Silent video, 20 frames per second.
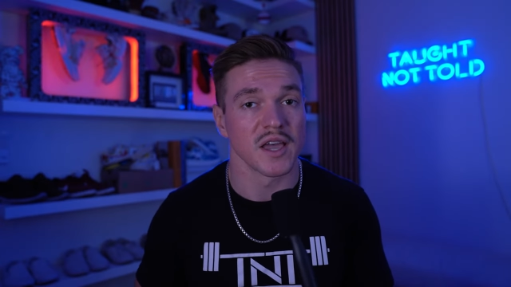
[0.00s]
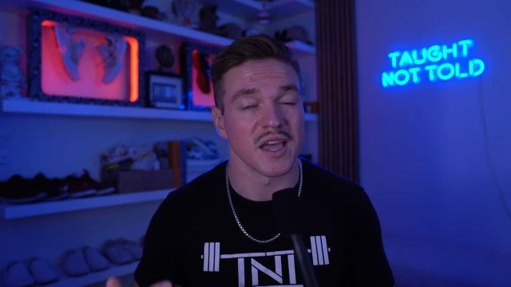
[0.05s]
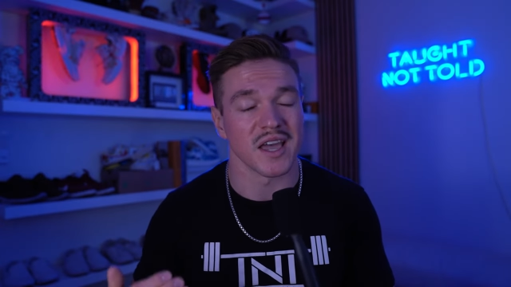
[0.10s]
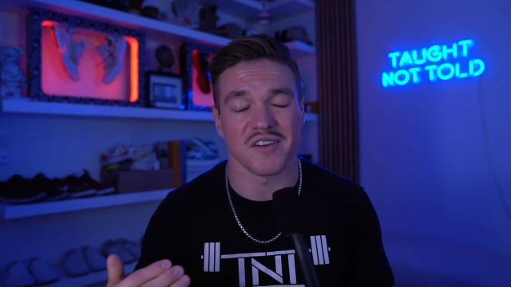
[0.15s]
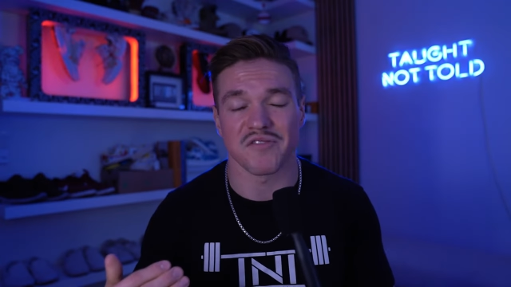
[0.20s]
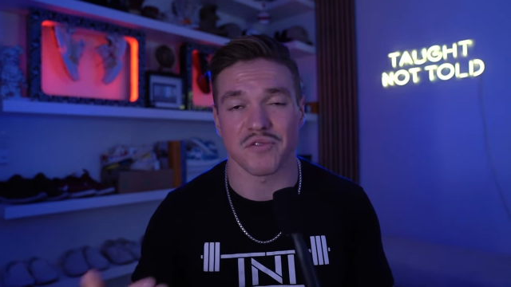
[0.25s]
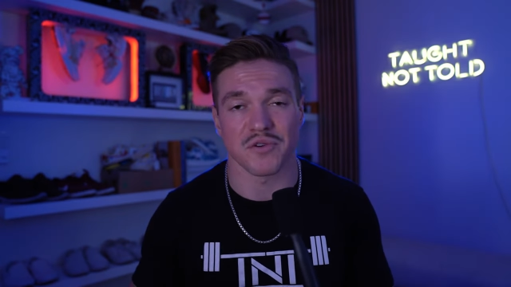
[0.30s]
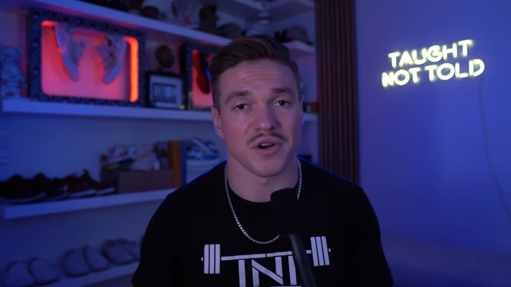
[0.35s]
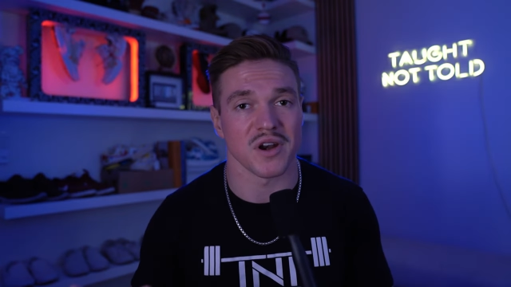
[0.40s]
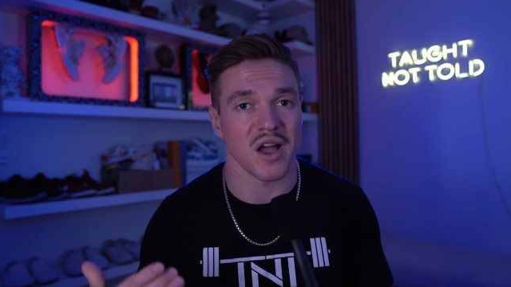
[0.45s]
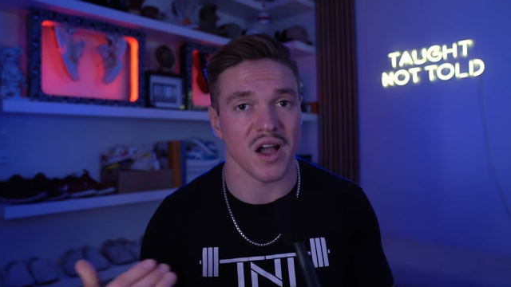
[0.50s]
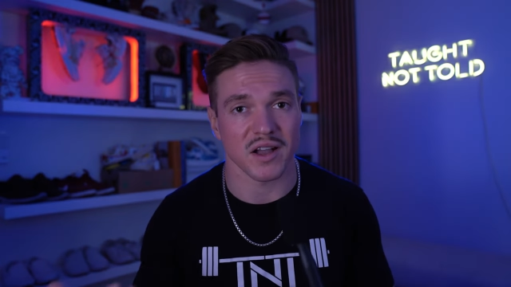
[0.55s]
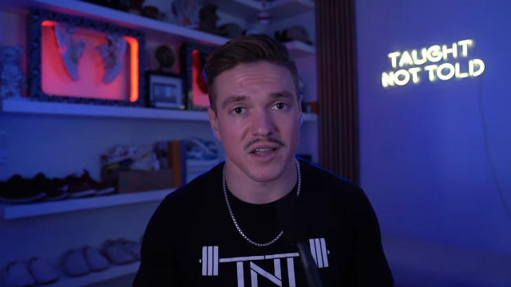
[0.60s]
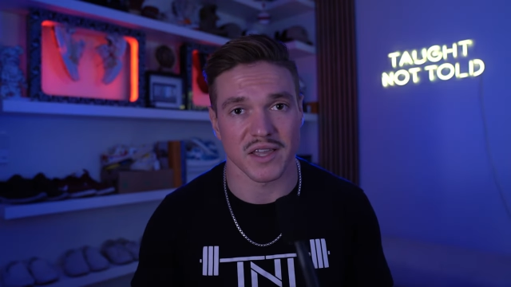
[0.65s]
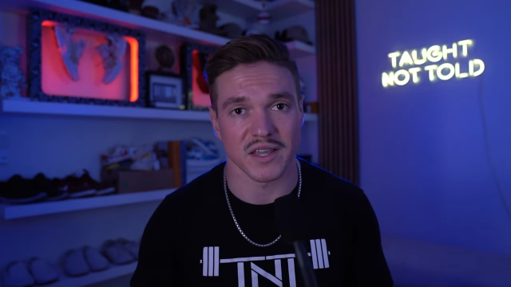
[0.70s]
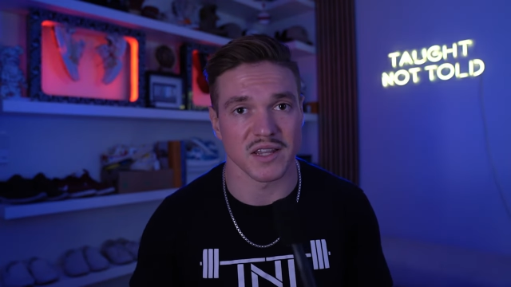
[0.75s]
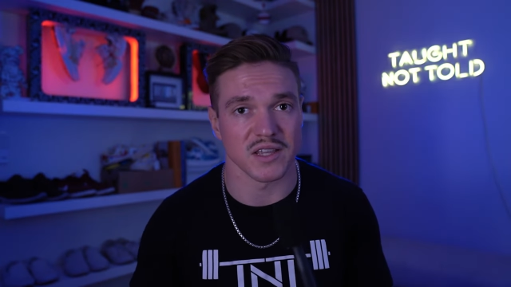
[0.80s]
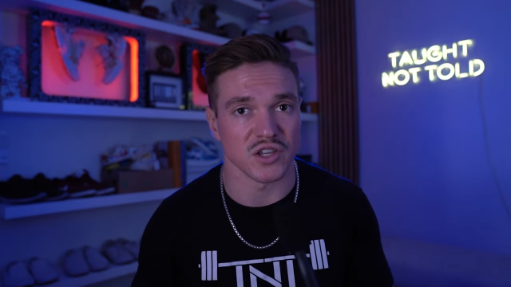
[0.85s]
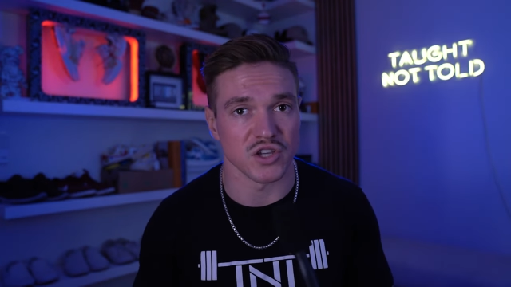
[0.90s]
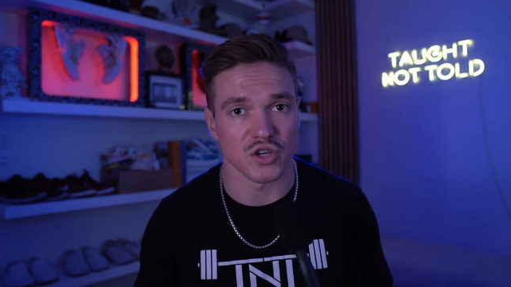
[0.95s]
if we're not
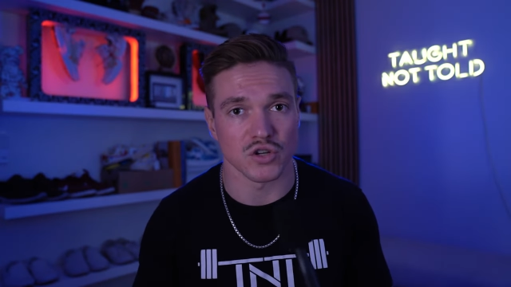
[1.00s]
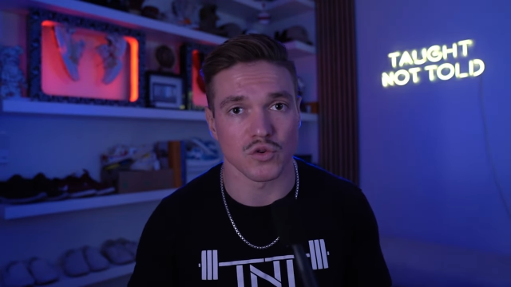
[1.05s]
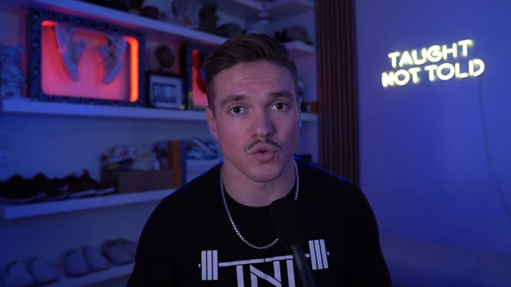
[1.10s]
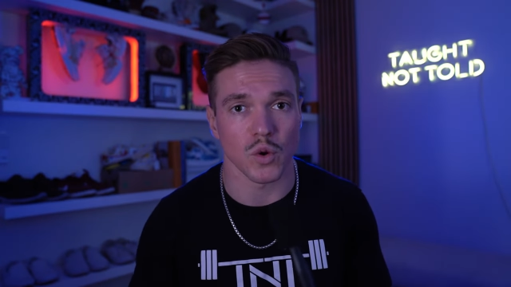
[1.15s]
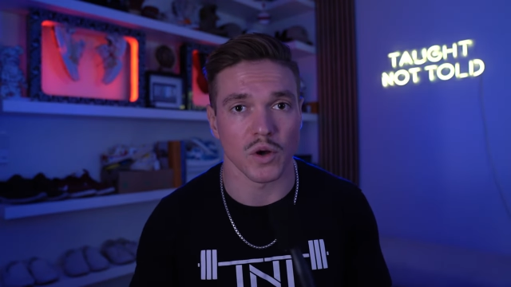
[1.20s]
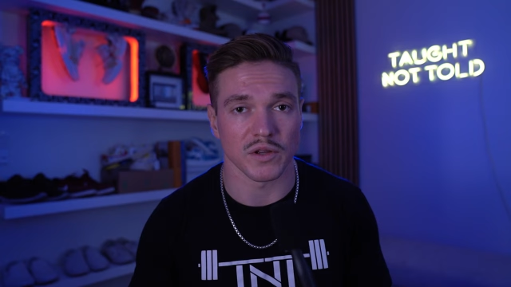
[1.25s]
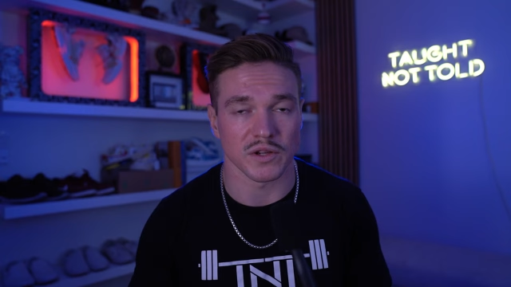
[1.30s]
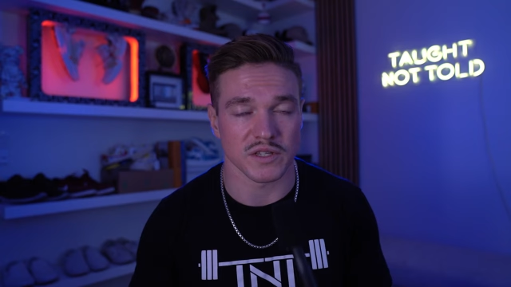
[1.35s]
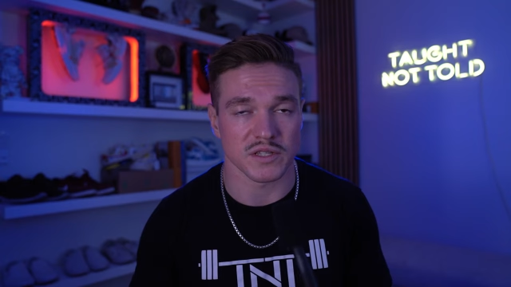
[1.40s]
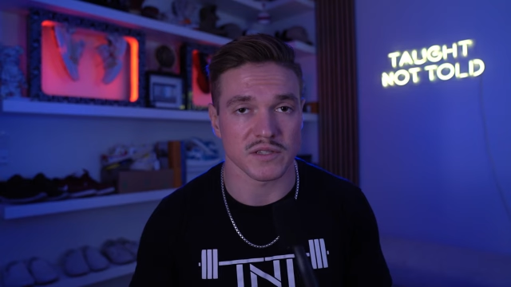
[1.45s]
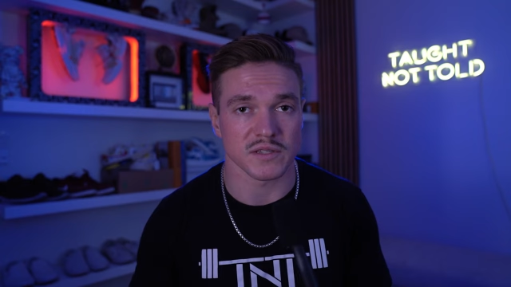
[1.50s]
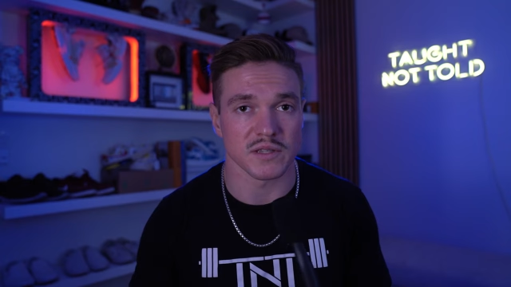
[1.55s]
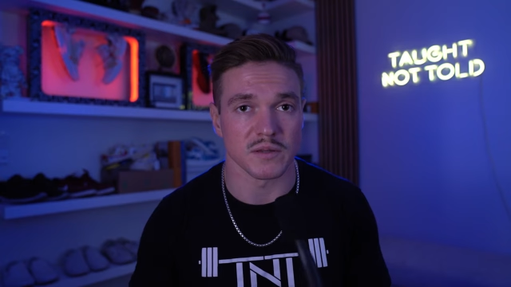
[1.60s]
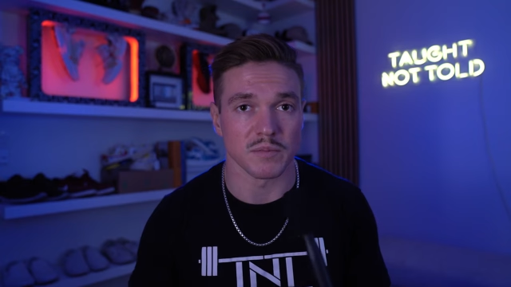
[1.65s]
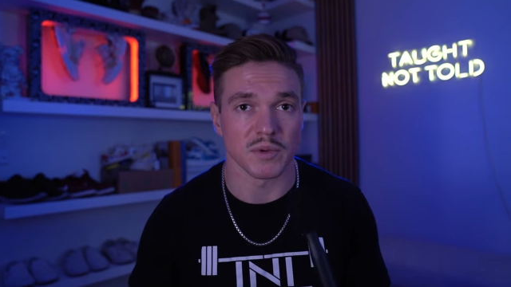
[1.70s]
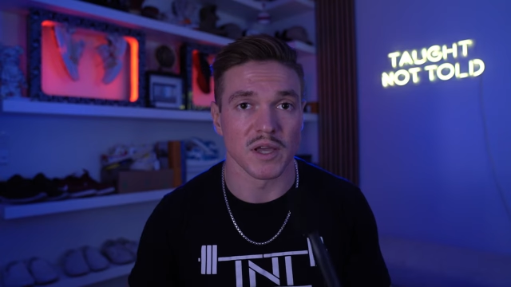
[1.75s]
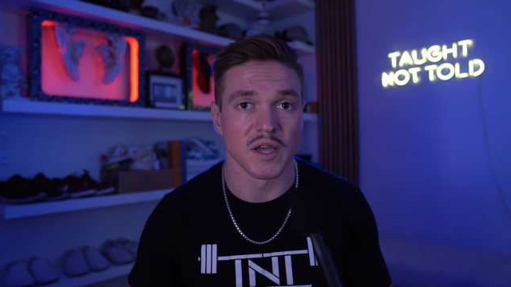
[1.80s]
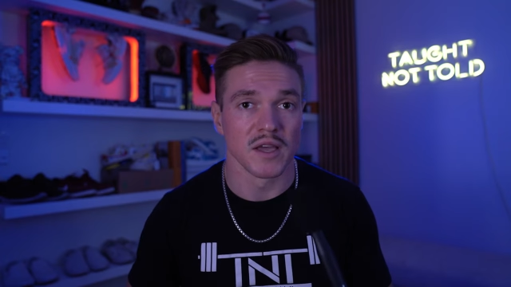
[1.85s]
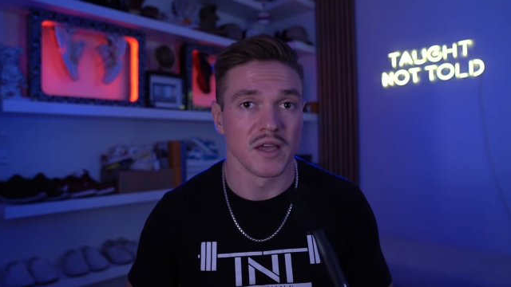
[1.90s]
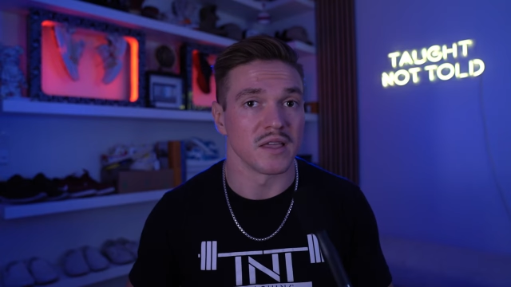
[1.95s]
getting good quality sleep.